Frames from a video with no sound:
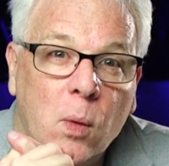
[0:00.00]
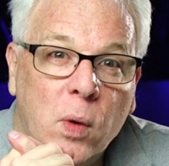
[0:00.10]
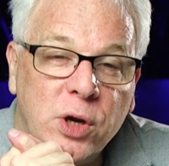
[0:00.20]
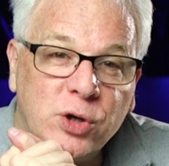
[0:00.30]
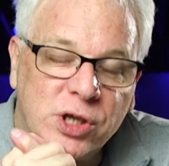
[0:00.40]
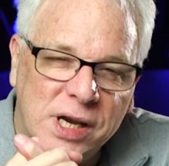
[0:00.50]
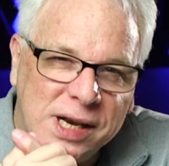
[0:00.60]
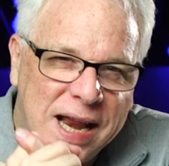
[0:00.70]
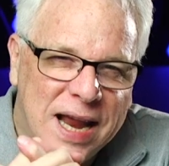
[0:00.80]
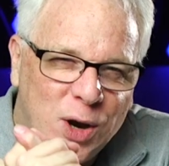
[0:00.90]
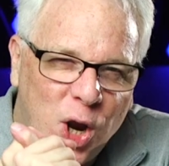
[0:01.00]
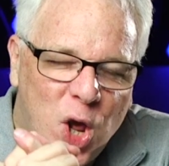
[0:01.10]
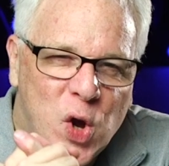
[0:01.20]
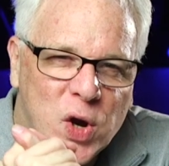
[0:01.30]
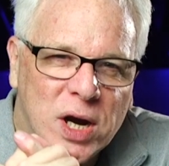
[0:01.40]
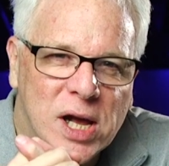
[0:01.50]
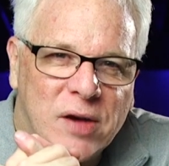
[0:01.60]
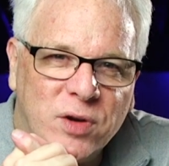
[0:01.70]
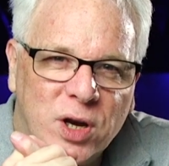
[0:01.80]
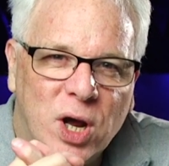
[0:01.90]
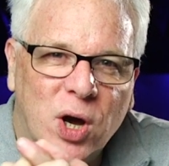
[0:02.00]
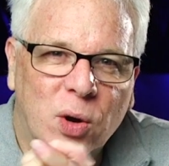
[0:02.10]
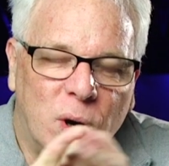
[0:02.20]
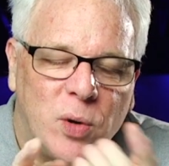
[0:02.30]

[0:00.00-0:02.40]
When you sit down long enough to know,